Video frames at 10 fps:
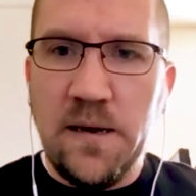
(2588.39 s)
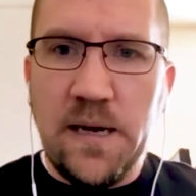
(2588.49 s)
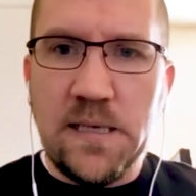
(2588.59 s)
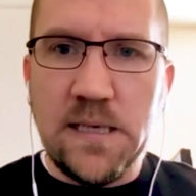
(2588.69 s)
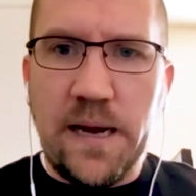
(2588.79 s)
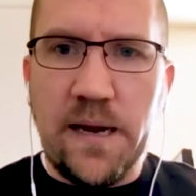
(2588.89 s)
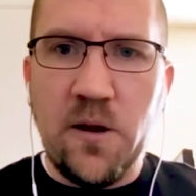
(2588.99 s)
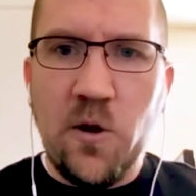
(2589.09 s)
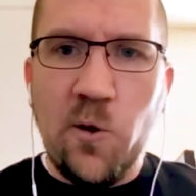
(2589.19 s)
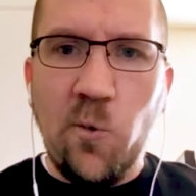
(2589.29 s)
it's like,
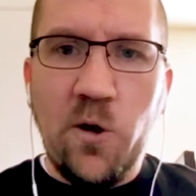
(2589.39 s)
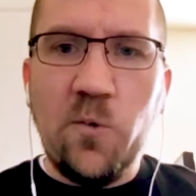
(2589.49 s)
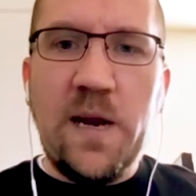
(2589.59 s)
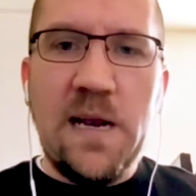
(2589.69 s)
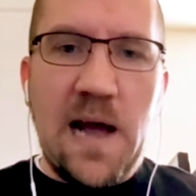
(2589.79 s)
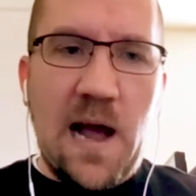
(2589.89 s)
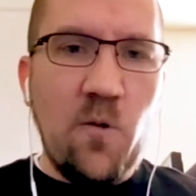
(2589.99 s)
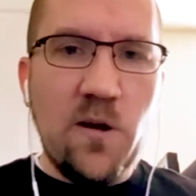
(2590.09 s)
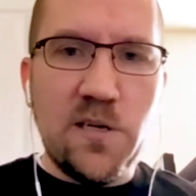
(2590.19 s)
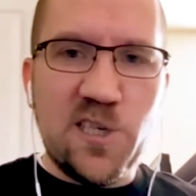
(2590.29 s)
would we not
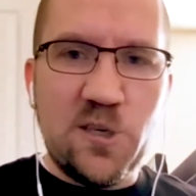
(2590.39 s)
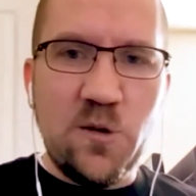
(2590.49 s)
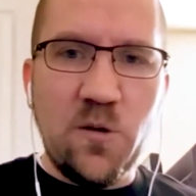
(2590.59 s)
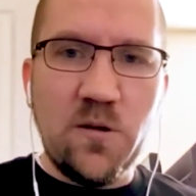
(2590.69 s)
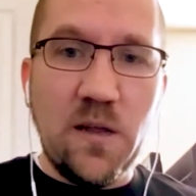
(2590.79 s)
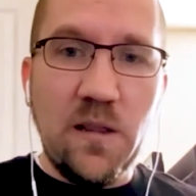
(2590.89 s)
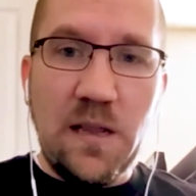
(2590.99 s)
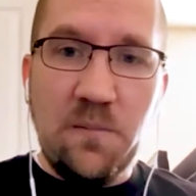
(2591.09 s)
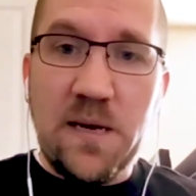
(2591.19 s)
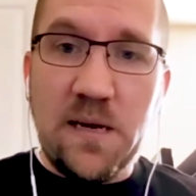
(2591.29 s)
want to steward the
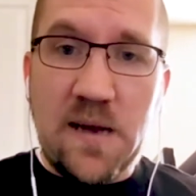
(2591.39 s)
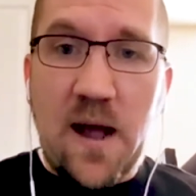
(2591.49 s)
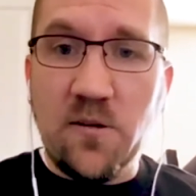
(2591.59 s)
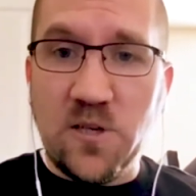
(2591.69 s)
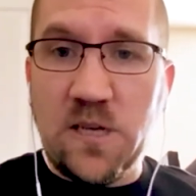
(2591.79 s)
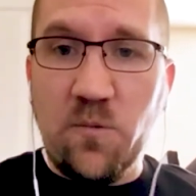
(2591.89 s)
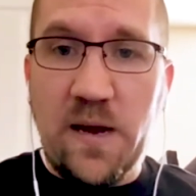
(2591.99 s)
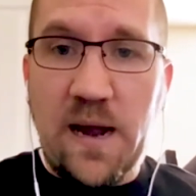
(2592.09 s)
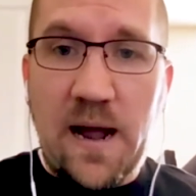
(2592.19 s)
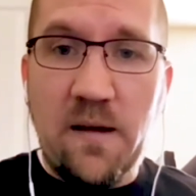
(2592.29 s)
limited dollars that
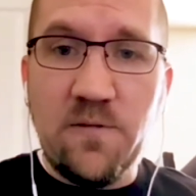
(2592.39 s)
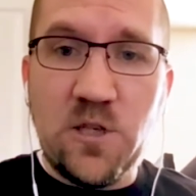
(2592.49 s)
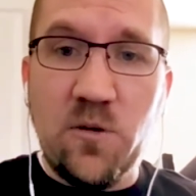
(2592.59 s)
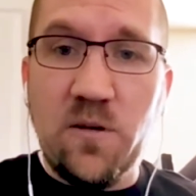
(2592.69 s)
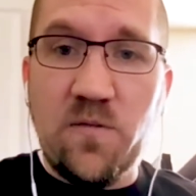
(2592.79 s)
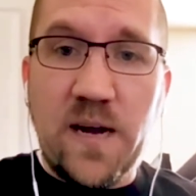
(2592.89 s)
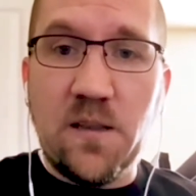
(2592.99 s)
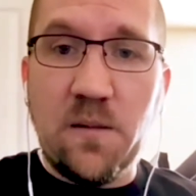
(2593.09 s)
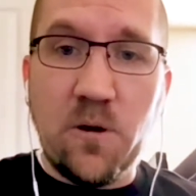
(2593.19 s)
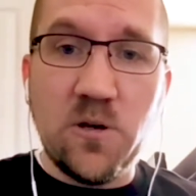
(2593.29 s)
we have to invite
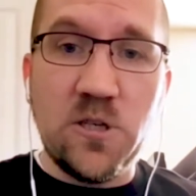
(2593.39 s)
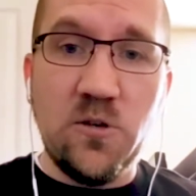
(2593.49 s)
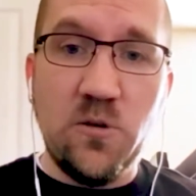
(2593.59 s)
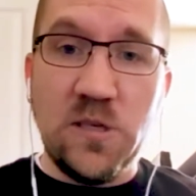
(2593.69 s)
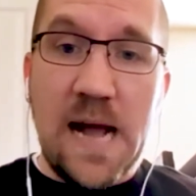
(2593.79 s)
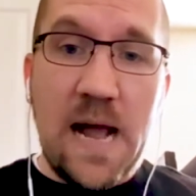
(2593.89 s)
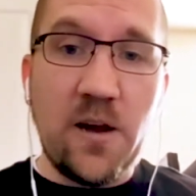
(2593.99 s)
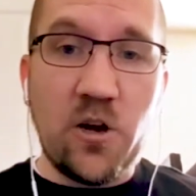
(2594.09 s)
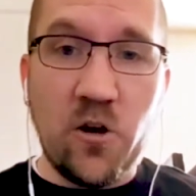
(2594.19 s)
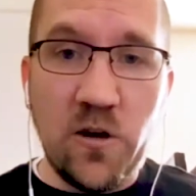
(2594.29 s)
the person who's not
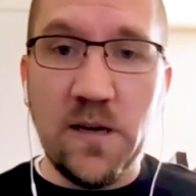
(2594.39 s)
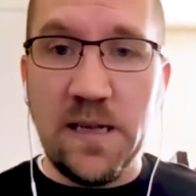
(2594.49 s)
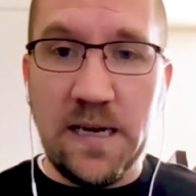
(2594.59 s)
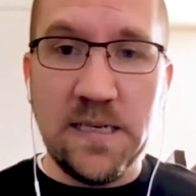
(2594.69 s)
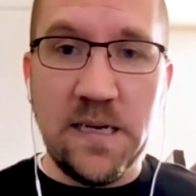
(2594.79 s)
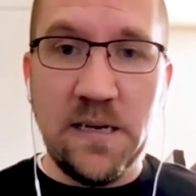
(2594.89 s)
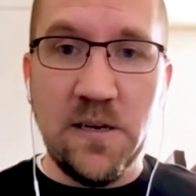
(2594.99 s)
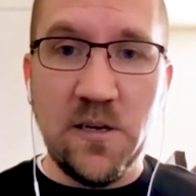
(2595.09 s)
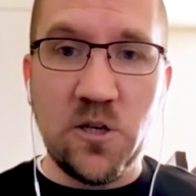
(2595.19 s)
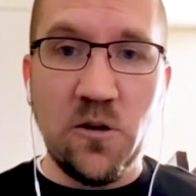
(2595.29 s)
currently attending
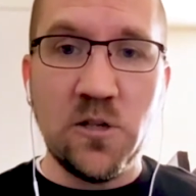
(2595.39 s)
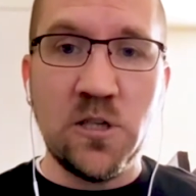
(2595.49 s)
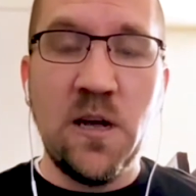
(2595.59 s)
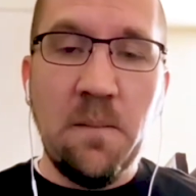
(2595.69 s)
a church,